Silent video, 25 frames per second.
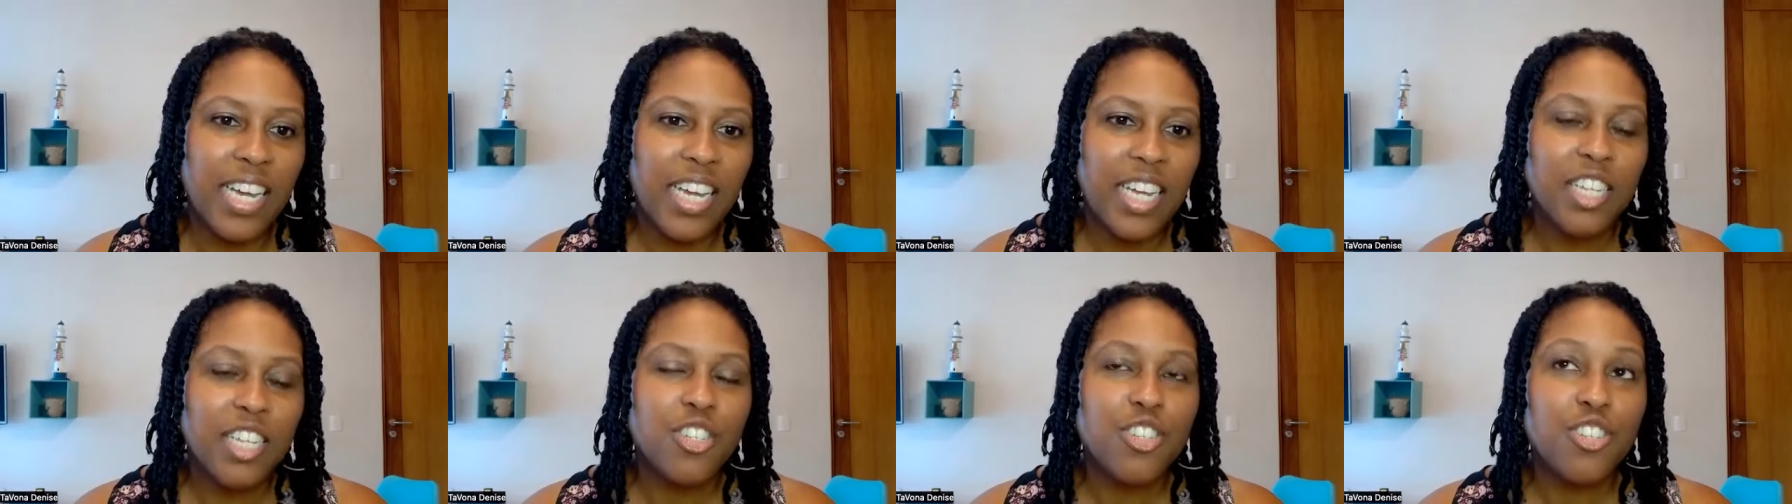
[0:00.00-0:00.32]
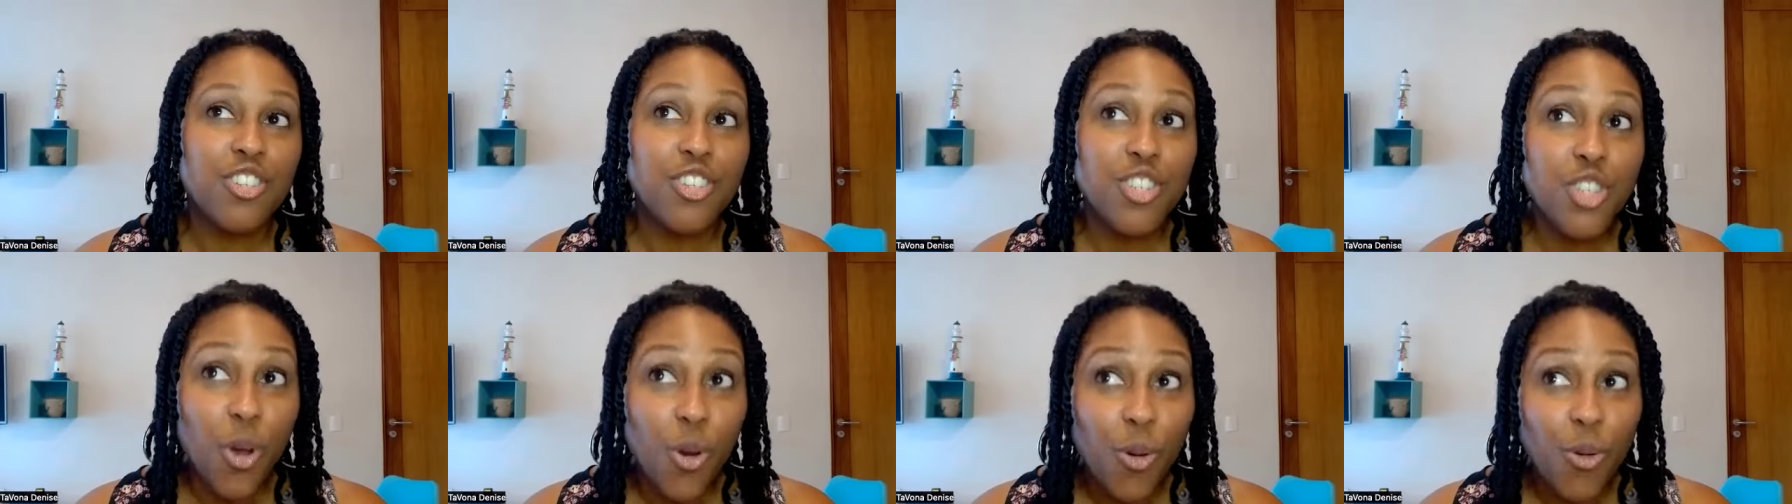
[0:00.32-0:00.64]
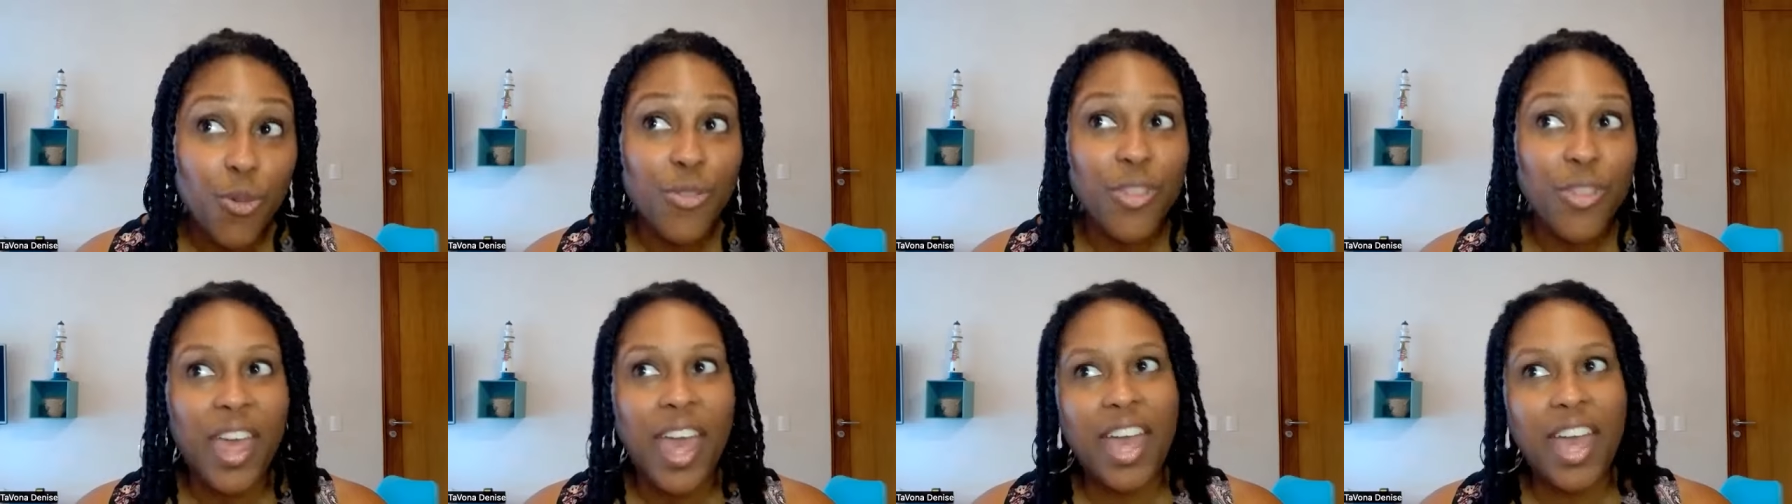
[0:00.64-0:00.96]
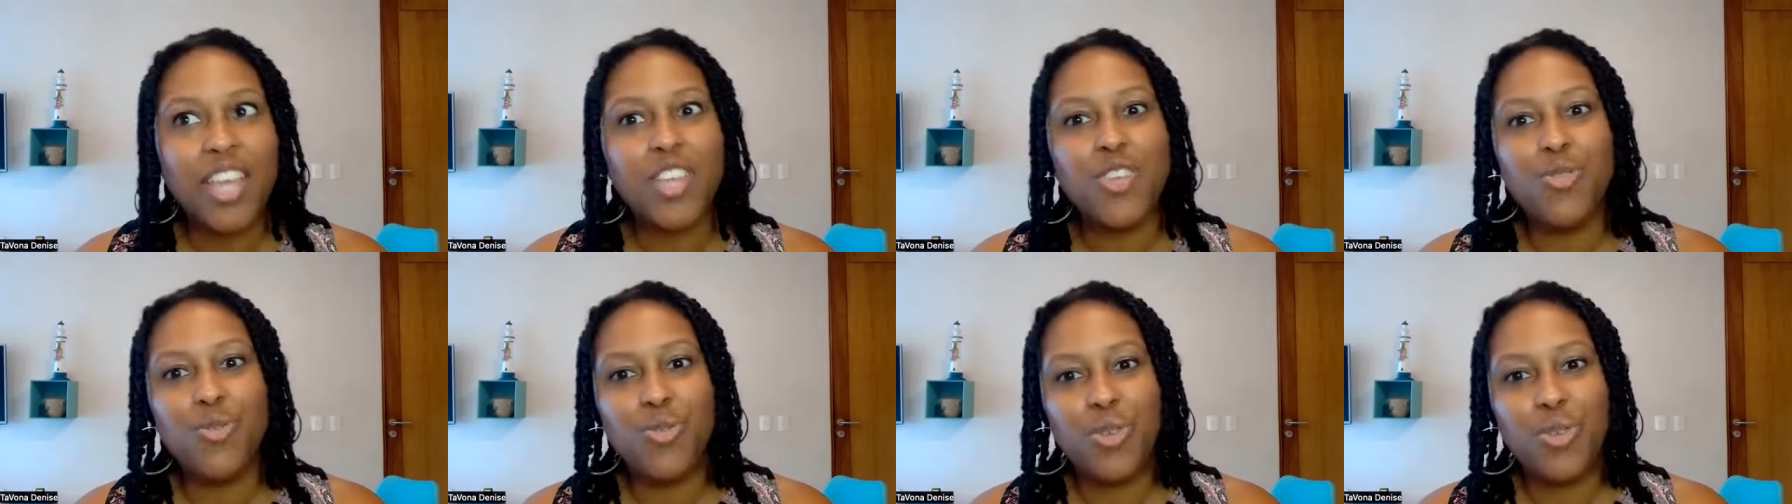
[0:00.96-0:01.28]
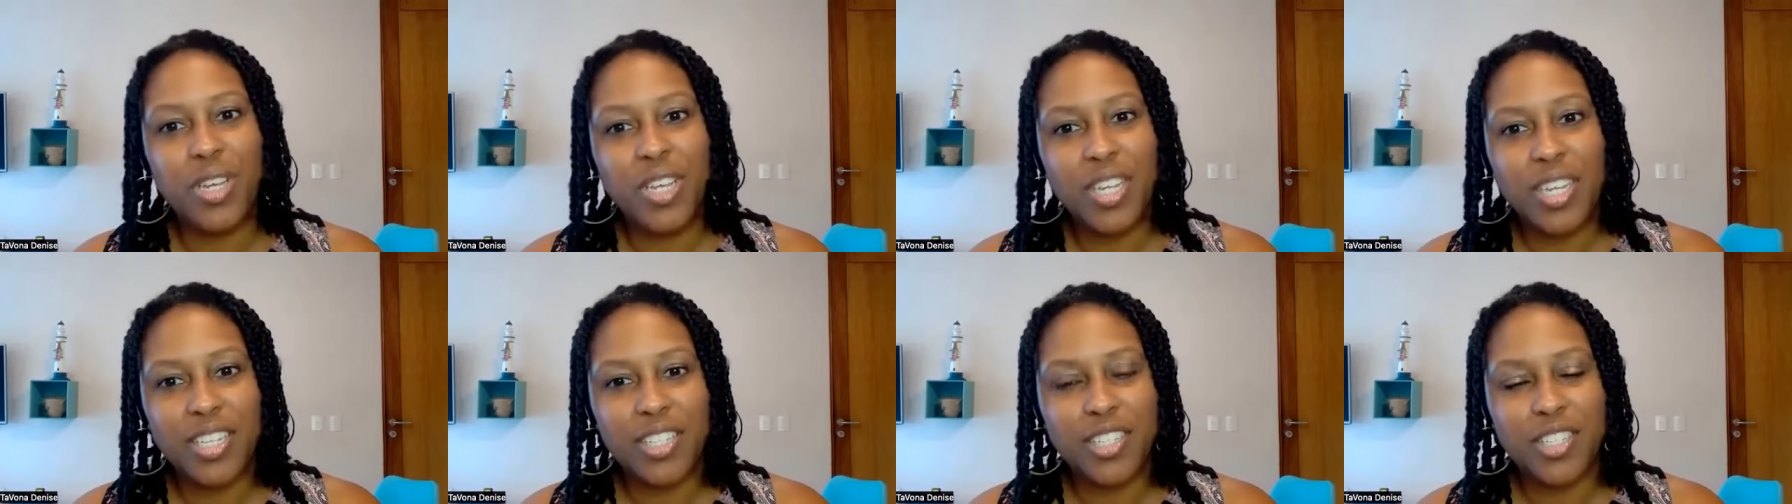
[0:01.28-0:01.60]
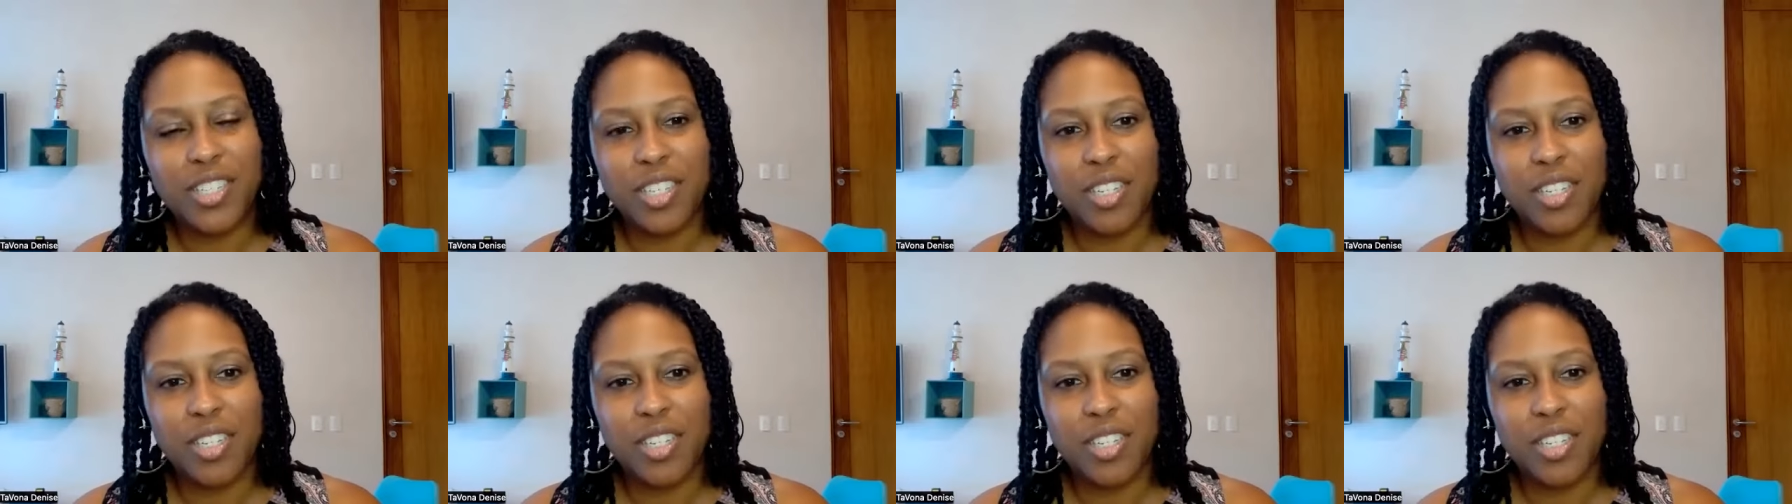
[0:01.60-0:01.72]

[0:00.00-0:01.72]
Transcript: Yep. So that you can get